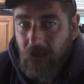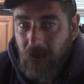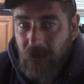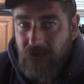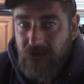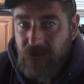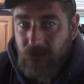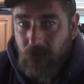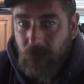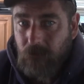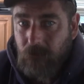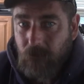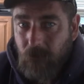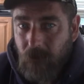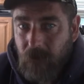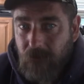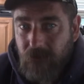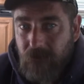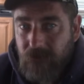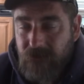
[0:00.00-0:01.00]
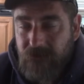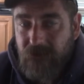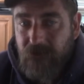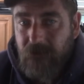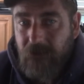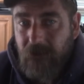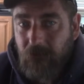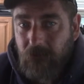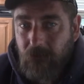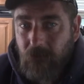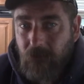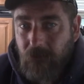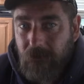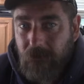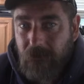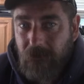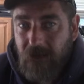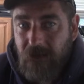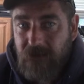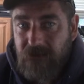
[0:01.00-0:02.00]
ice cold water and seeing how long
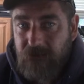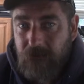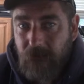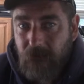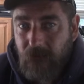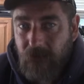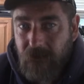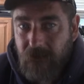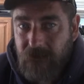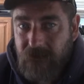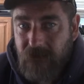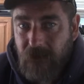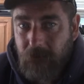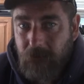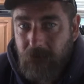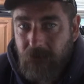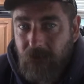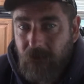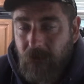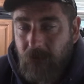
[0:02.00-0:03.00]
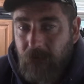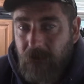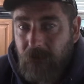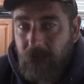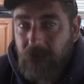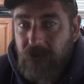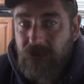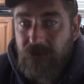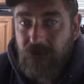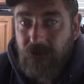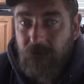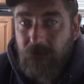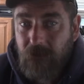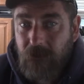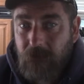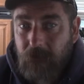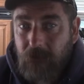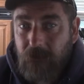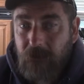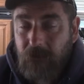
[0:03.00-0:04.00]
he lasts before he gets hypothermia,
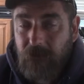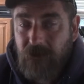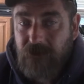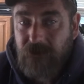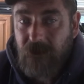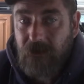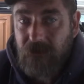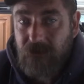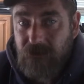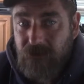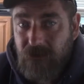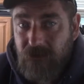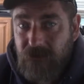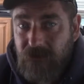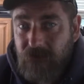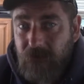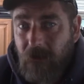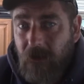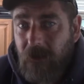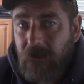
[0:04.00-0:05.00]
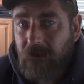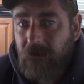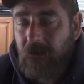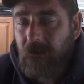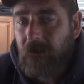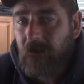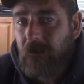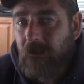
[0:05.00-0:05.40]
but challenging his mind